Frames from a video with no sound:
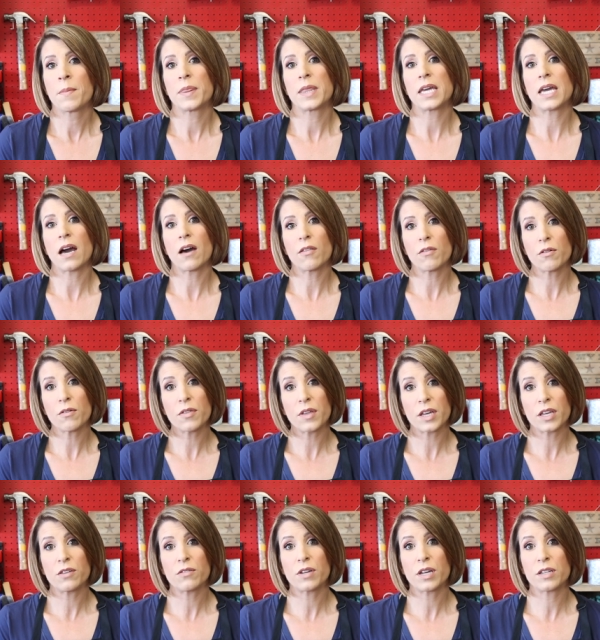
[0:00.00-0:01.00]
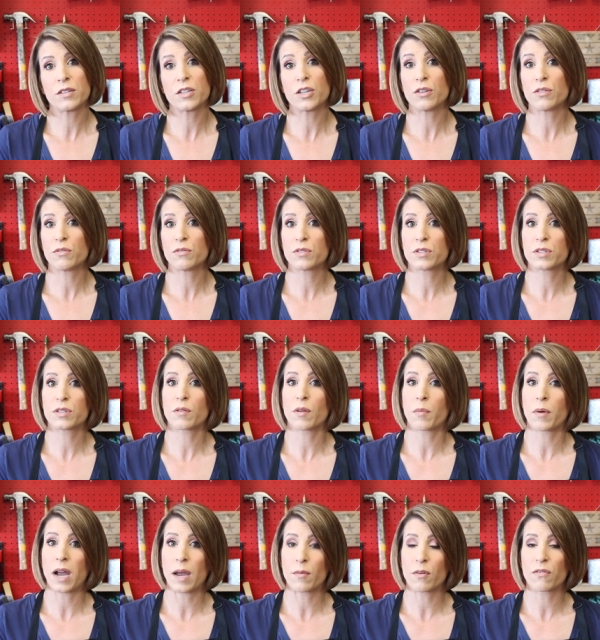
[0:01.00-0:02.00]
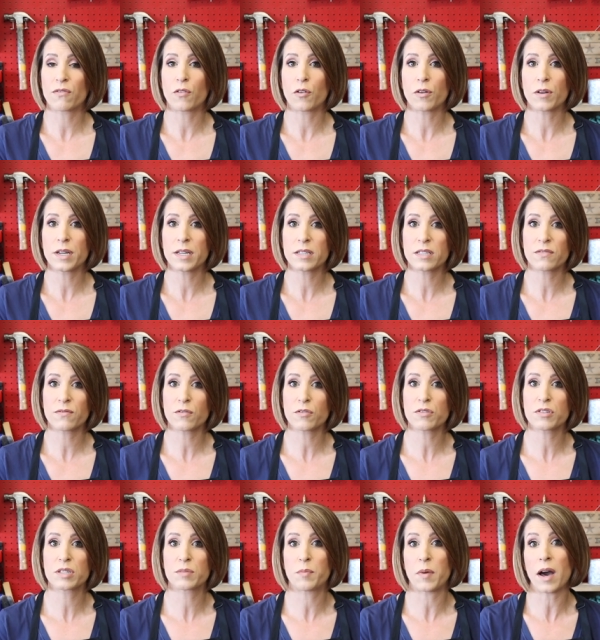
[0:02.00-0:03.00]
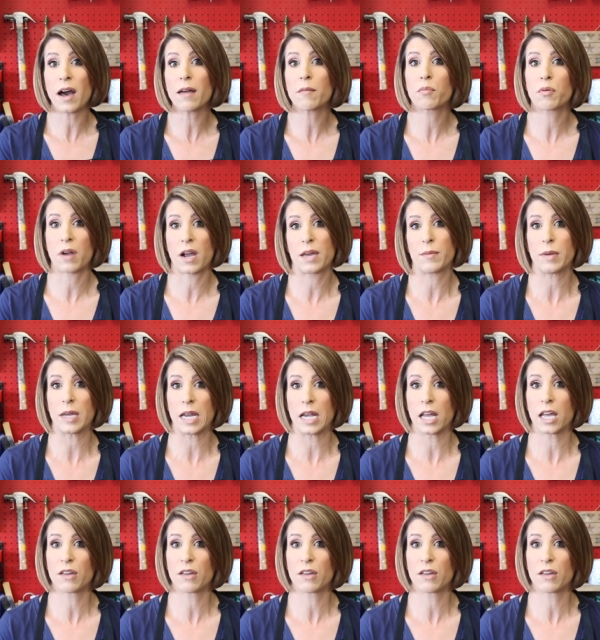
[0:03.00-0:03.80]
The other thing you can use the primer for is for spot priming.